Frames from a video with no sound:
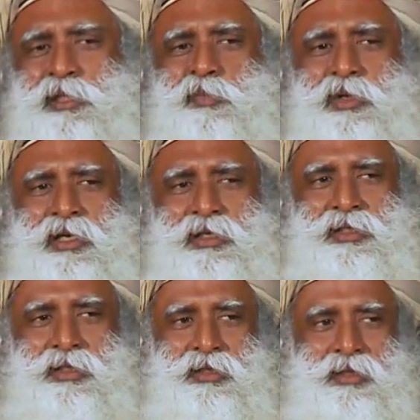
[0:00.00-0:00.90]
an
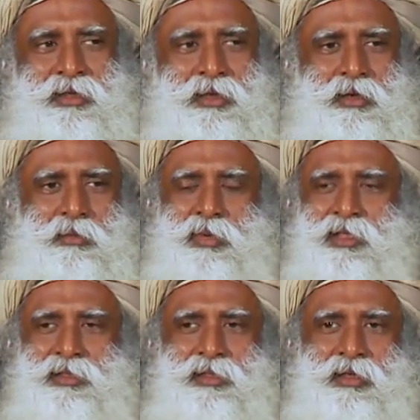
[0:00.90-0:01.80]
explanation,
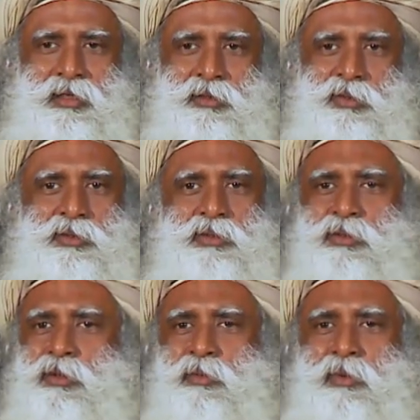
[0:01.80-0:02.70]
but you
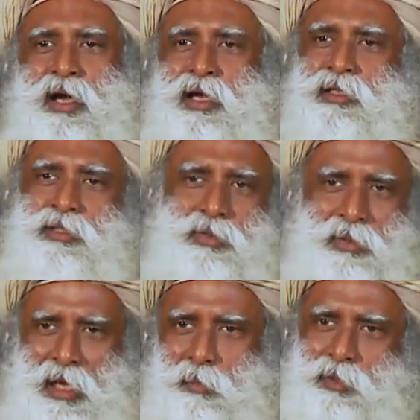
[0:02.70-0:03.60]
don't know why
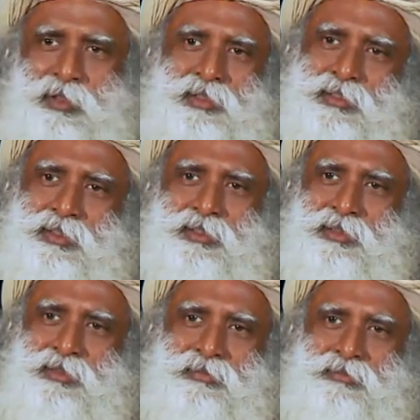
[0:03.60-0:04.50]
this should happen,
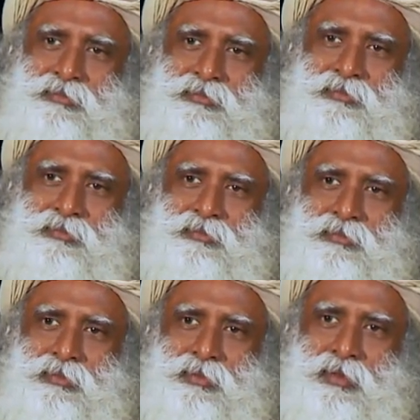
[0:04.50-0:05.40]
isn't it?
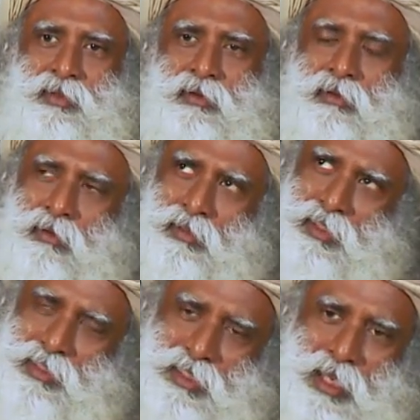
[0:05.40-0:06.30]

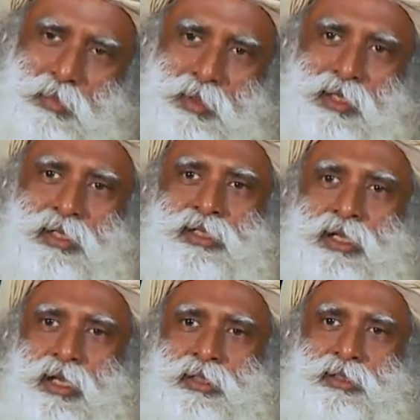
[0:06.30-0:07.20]
All that is happening
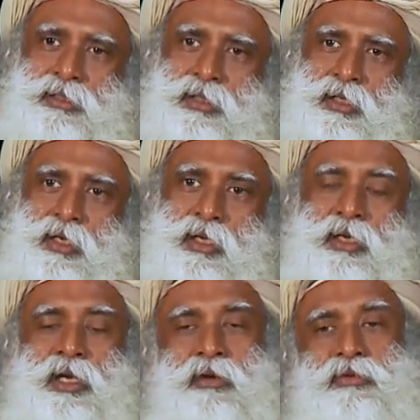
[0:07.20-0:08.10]
is grace.
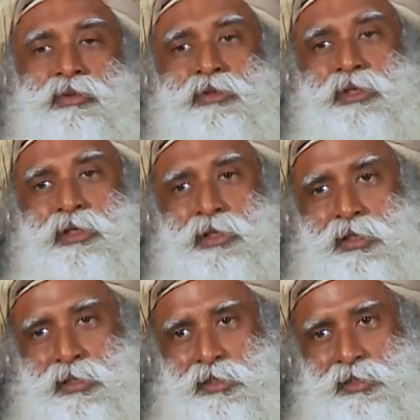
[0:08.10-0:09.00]
Now you
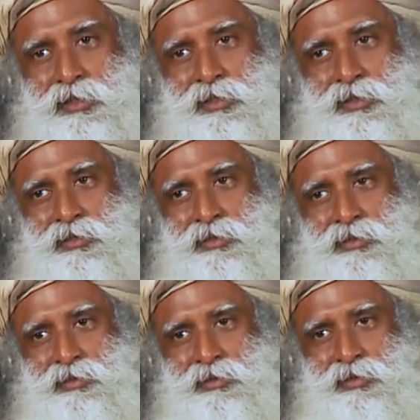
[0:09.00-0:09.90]
drink this,
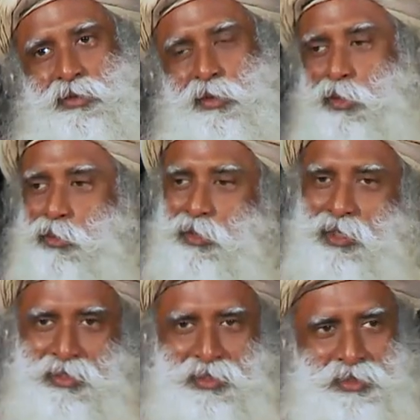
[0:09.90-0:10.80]
or
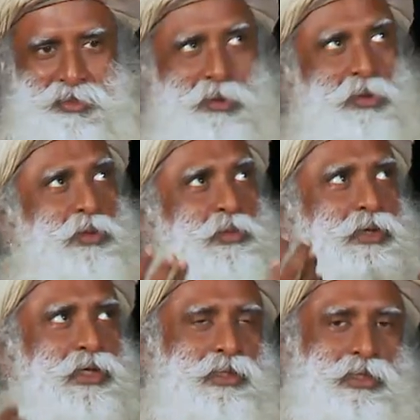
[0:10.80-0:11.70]
you eat this, or
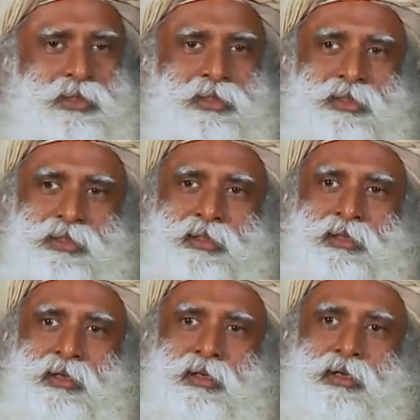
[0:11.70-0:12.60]
you breathe this.